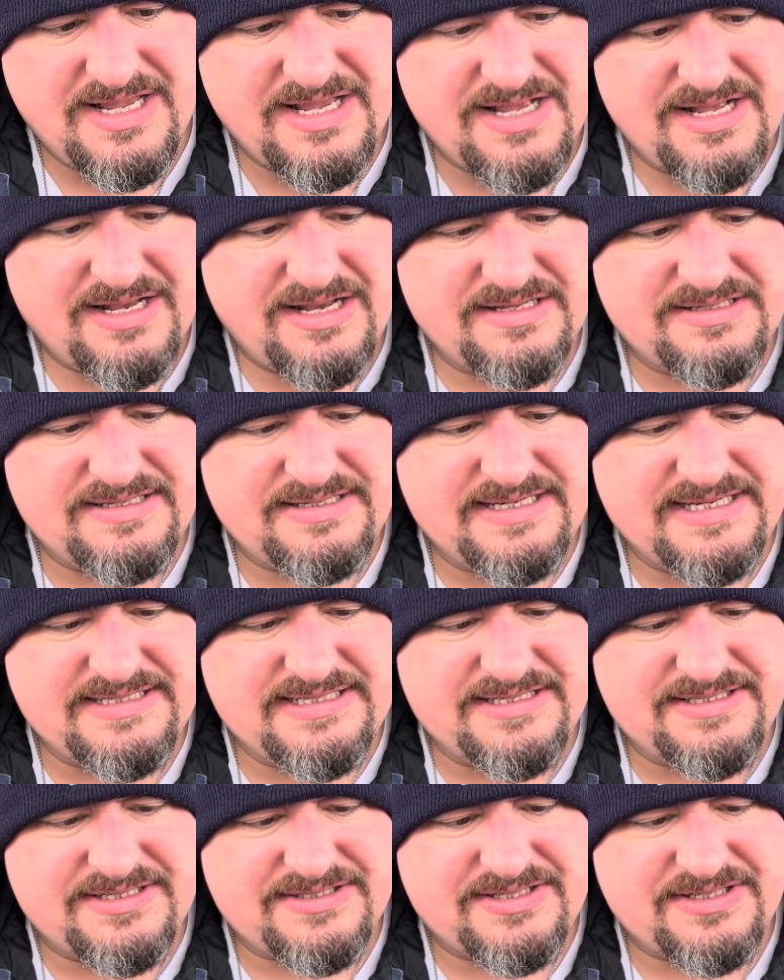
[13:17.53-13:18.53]
because it's
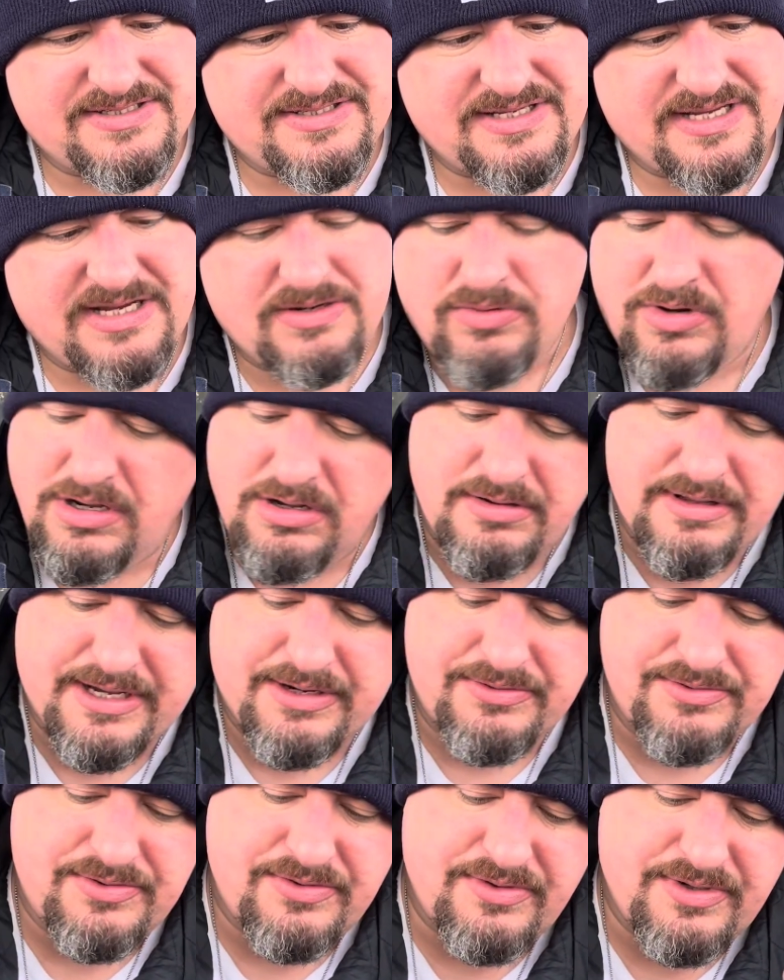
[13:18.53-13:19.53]
easy just to say, well,
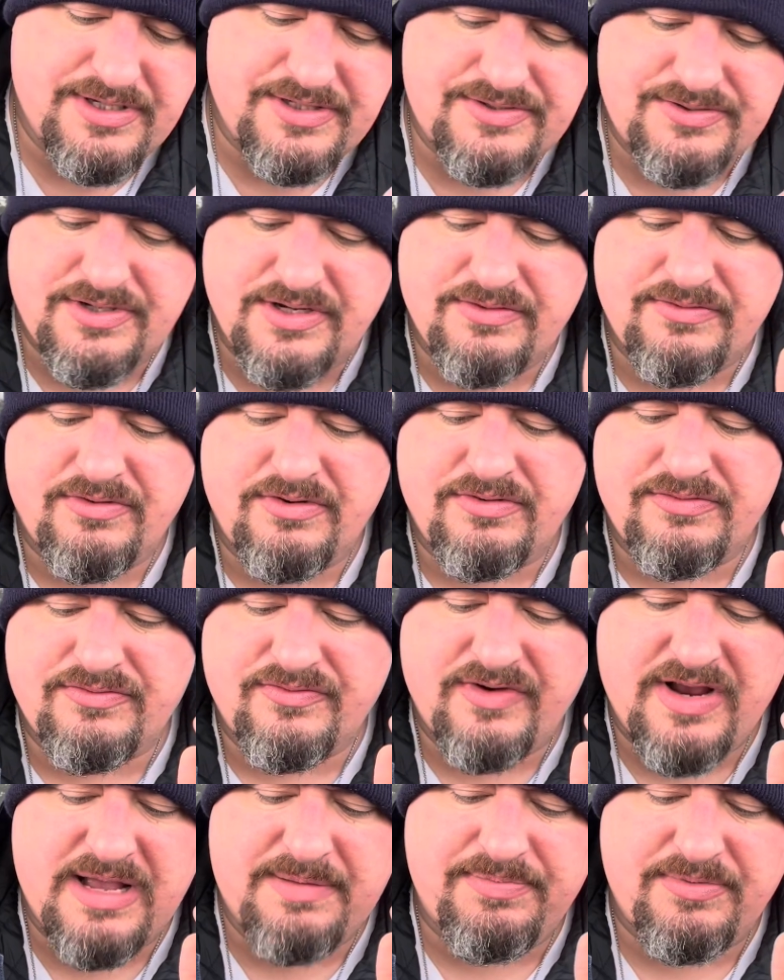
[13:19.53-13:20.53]
Ecuadorian sun-grown
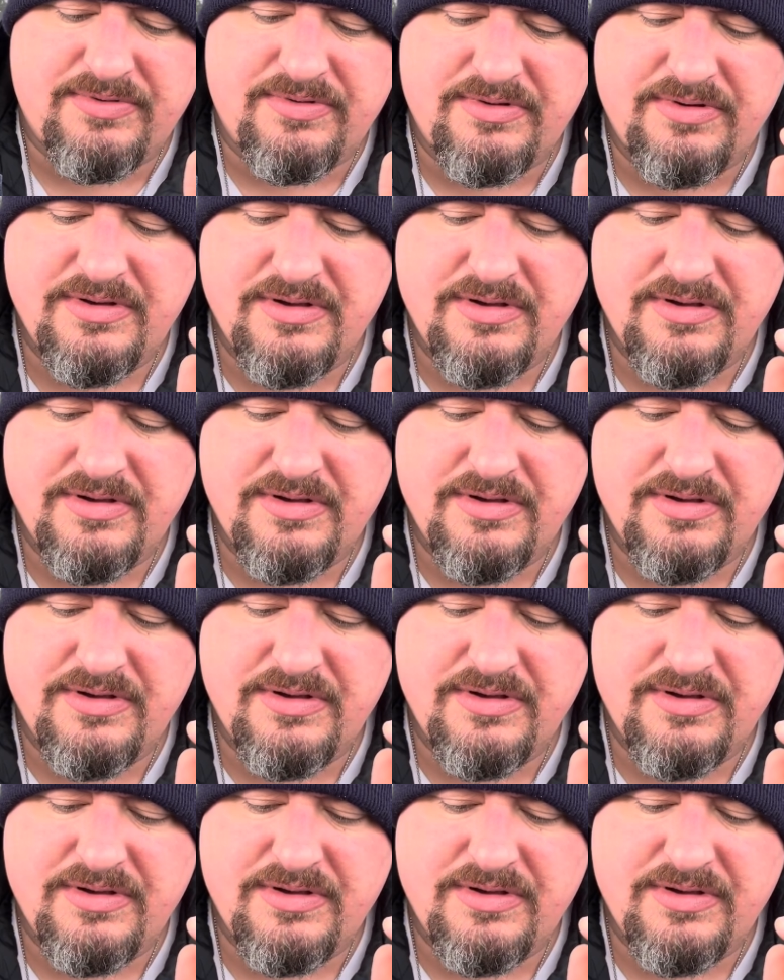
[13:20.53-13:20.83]
wrapper.